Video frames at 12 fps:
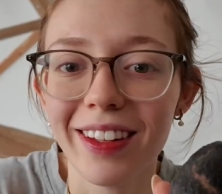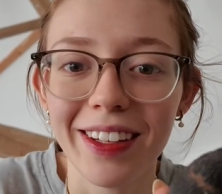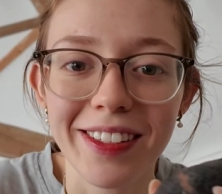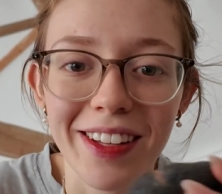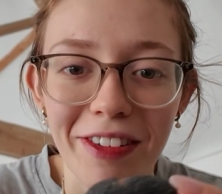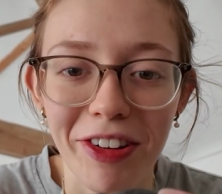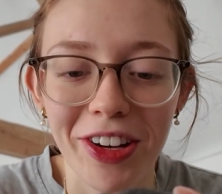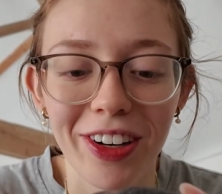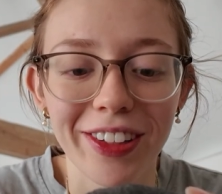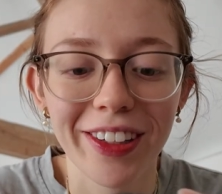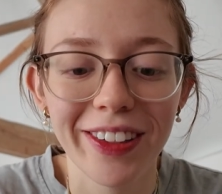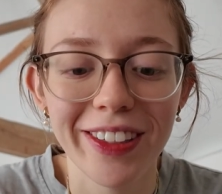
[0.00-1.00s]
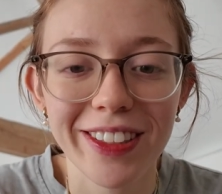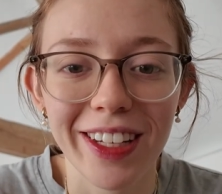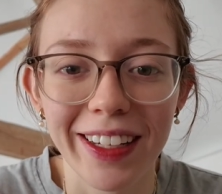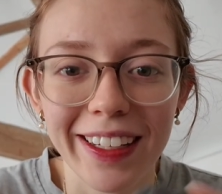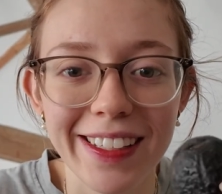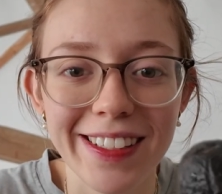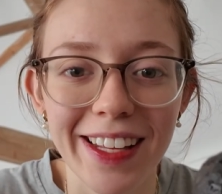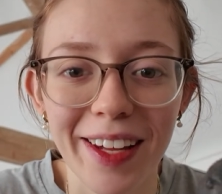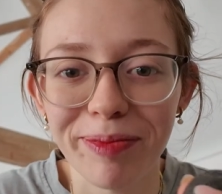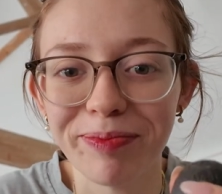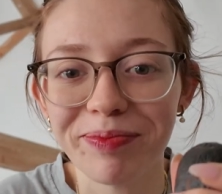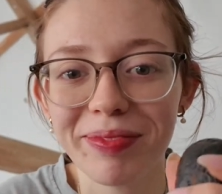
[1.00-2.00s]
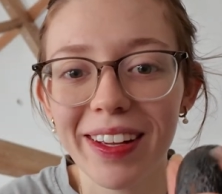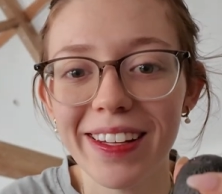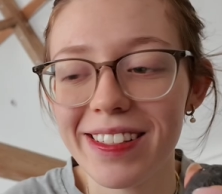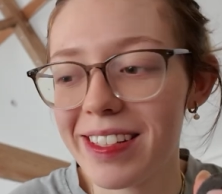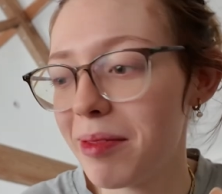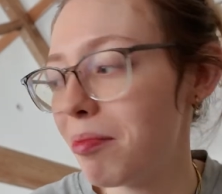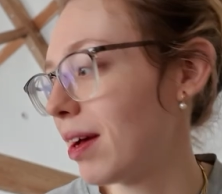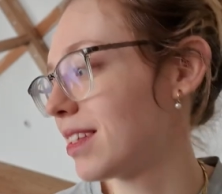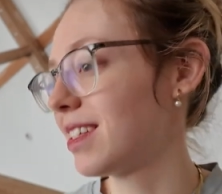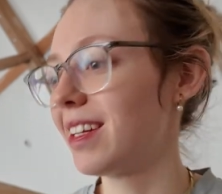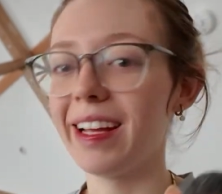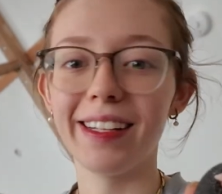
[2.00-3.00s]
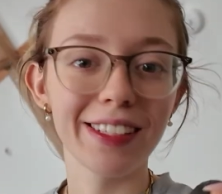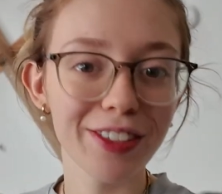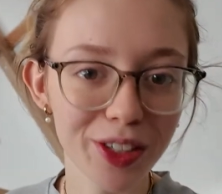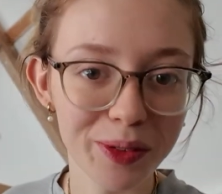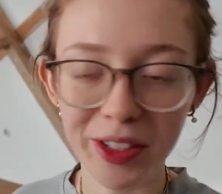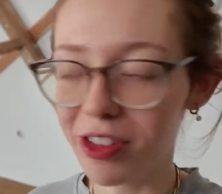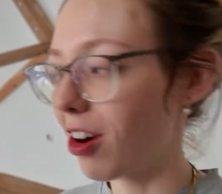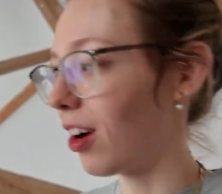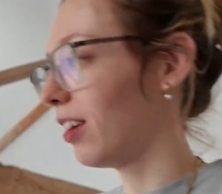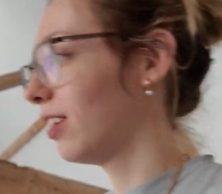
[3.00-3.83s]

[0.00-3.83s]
This avocado looks like it's seen better days. Shall we try?